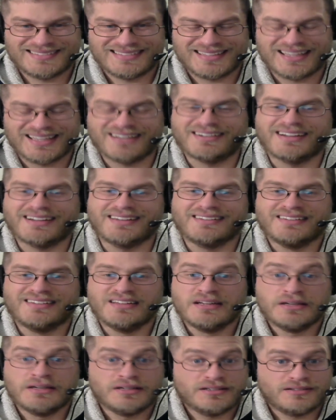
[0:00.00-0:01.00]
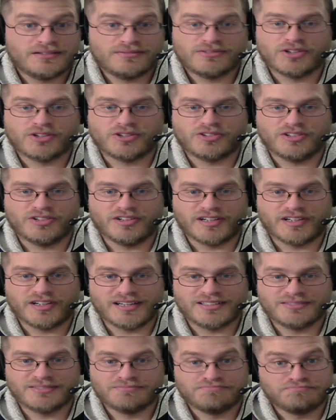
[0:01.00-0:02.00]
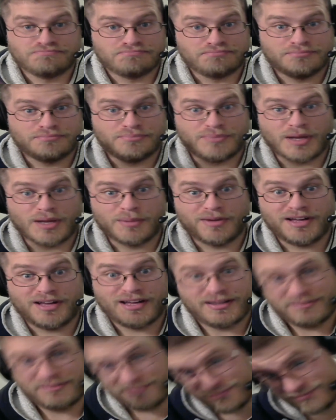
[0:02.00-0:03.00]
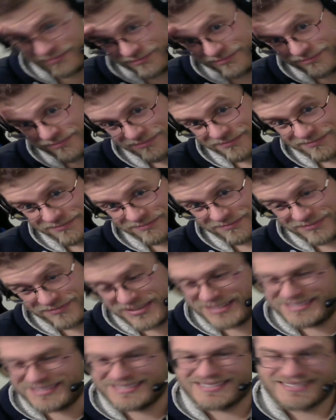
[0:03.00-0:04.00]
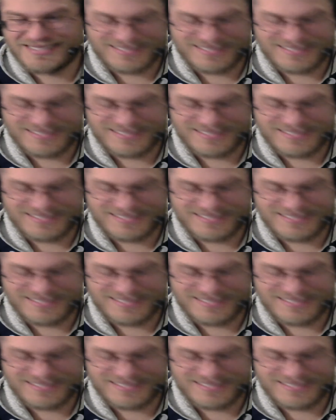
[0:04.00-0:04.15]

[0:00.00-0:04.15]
All right, talk to you guys. Bye bye.